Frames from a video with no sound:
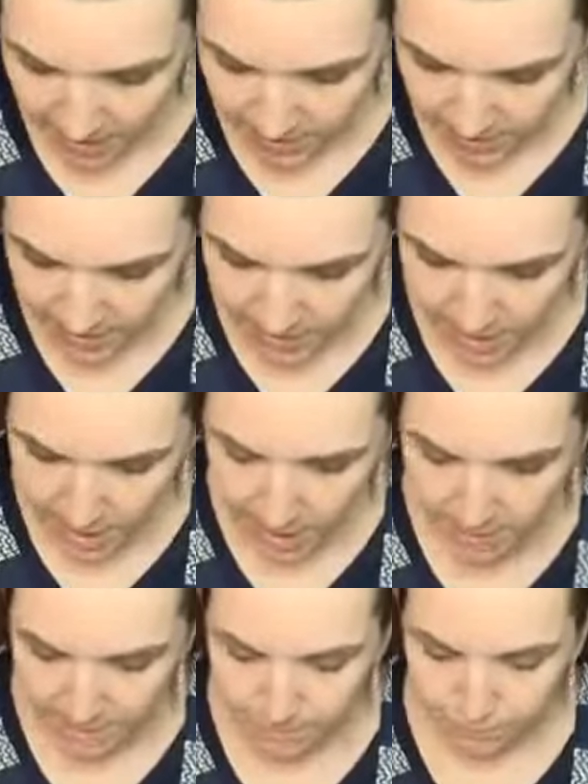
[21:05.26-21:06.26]
And then,
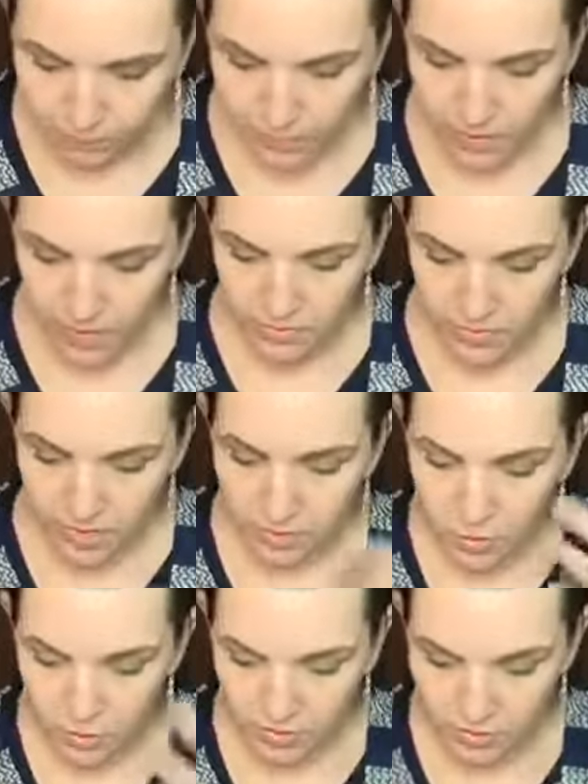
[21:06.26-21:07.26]

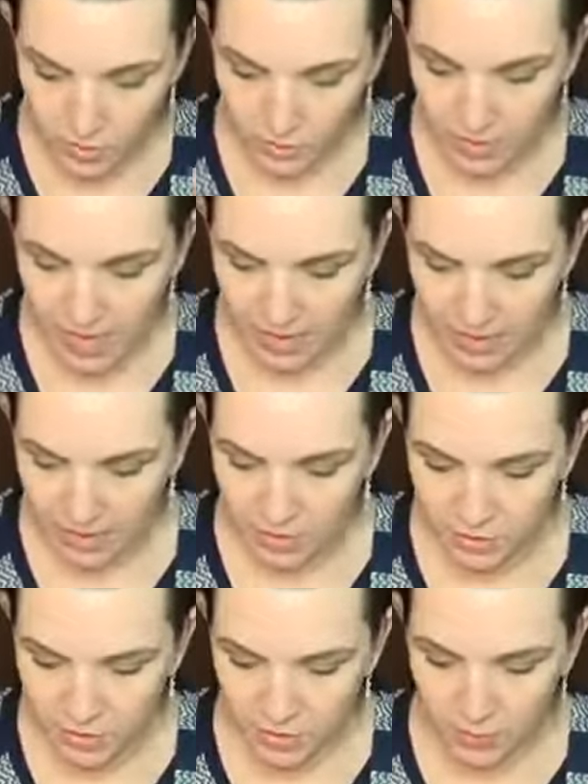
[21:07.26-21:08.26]
of course, it goes back
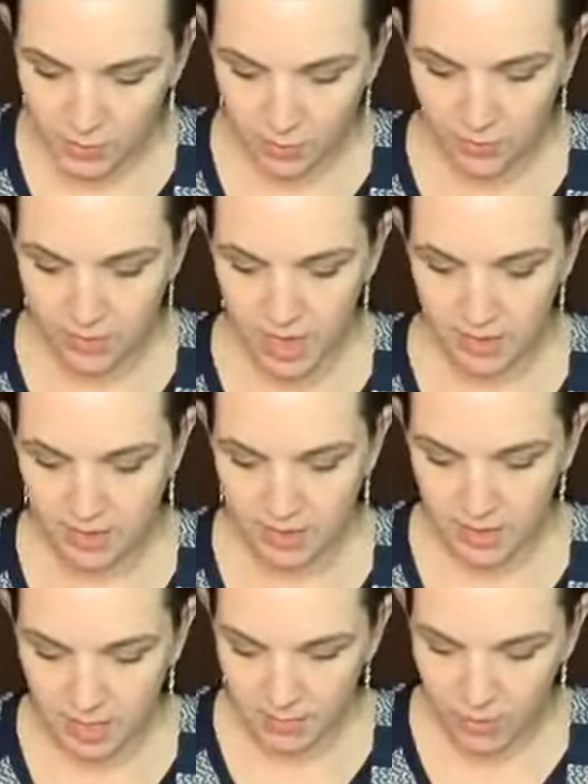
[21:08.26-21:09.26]
into that,
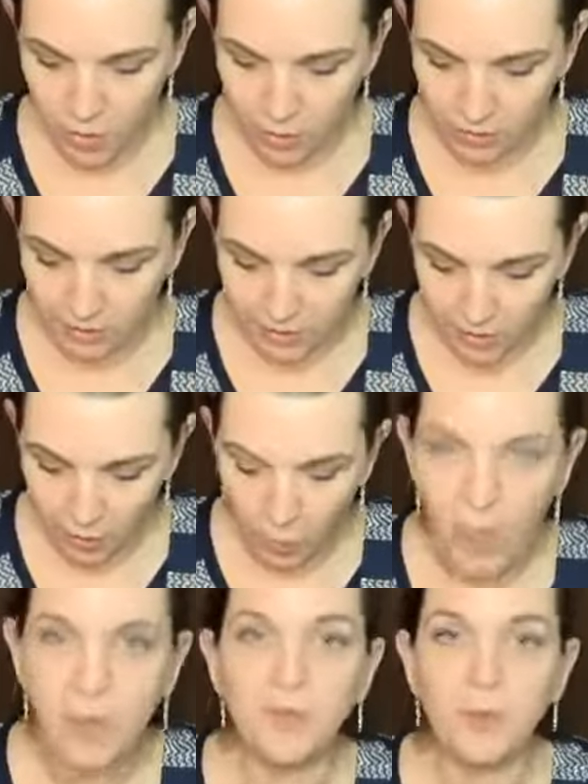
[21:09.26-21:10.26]
though it linger,
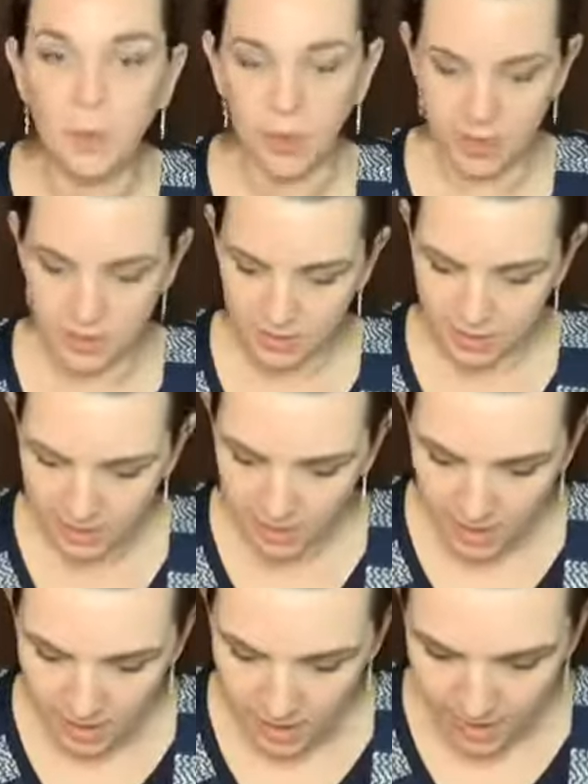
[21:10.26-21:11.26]
wait for it.
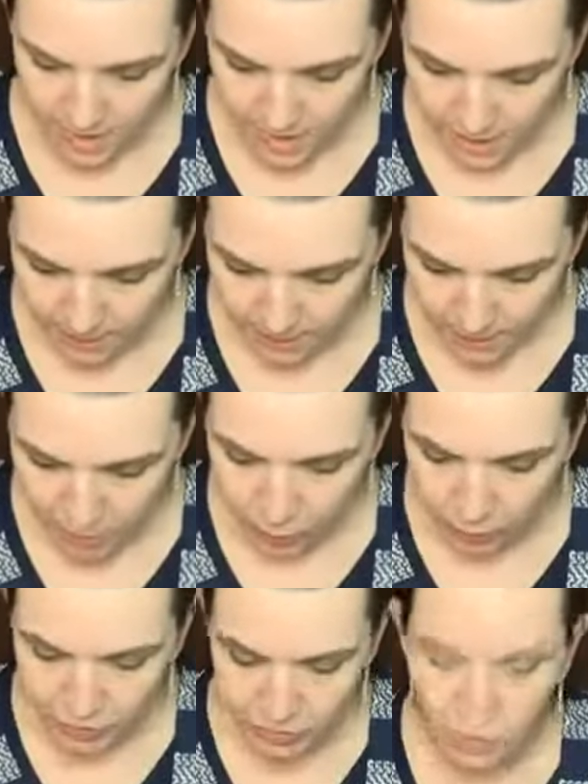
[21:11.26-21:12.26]

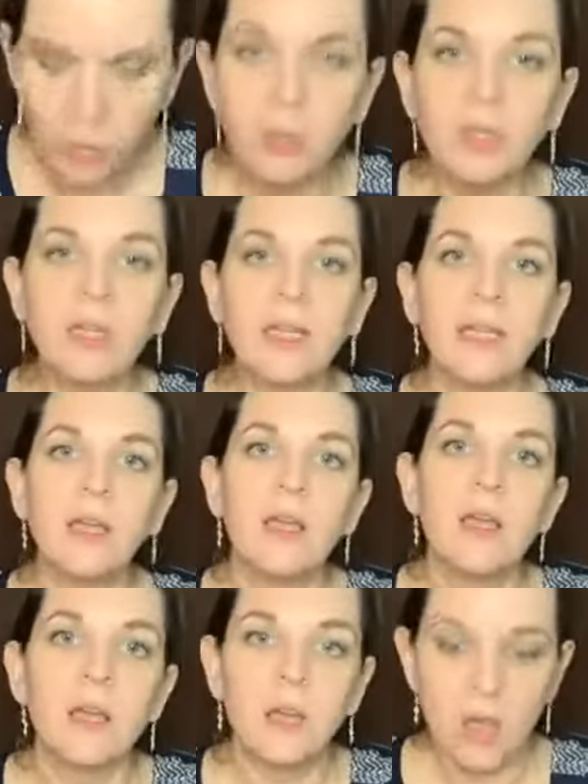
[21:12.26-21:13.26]
It will certainly
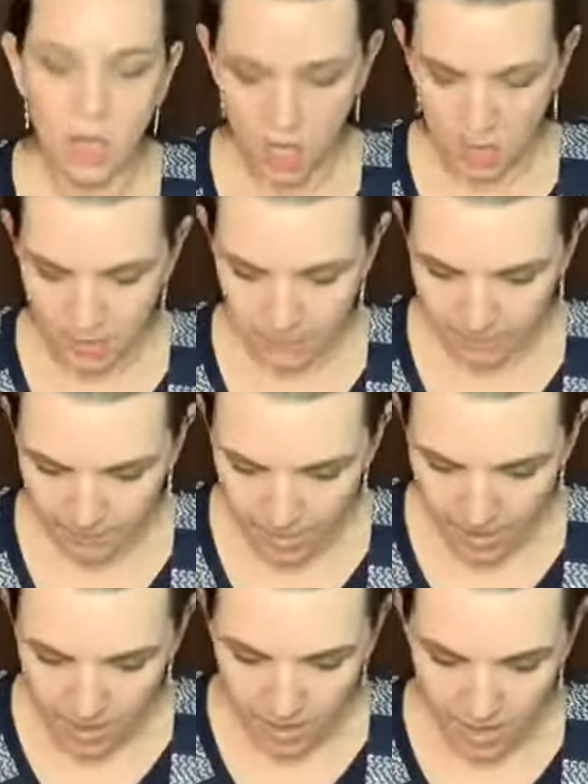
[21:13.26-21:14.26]
come.
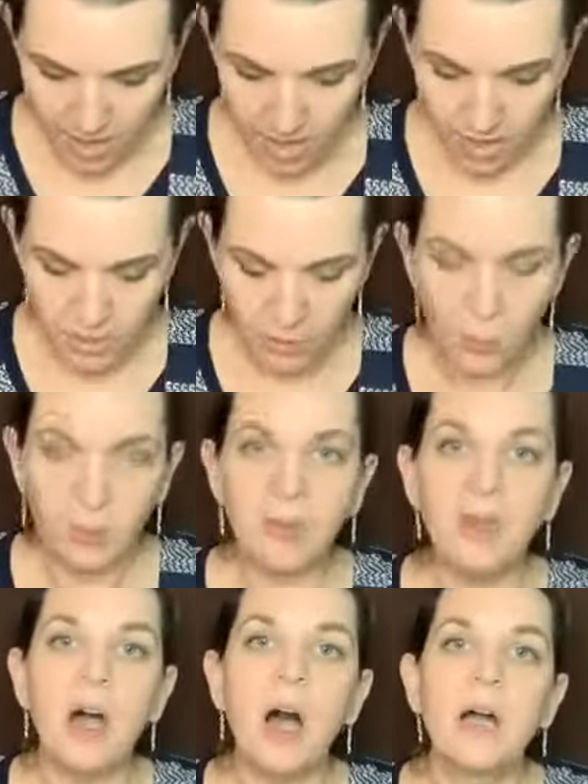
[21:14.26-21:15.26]
And it will
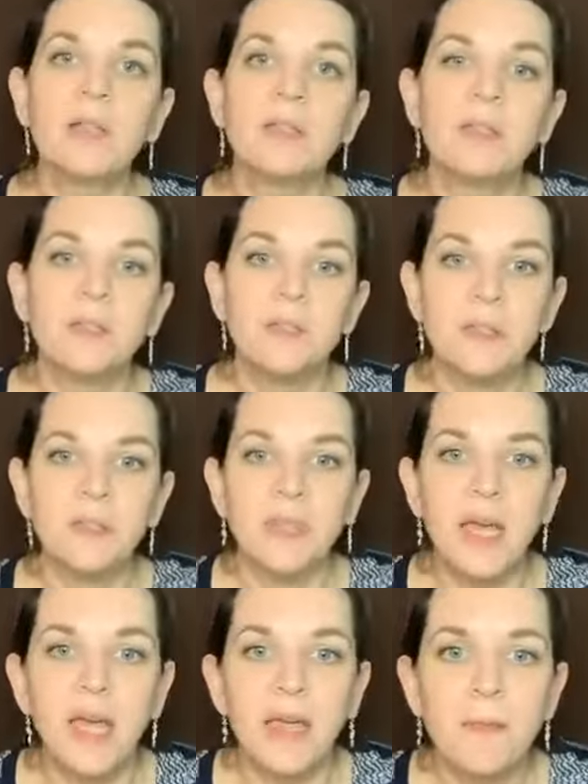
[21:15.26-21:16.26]
not
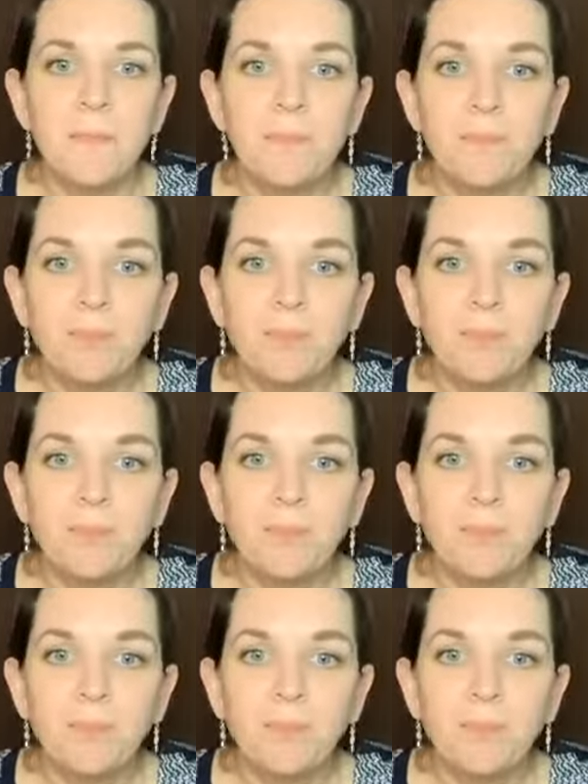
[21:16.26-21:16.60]
delay.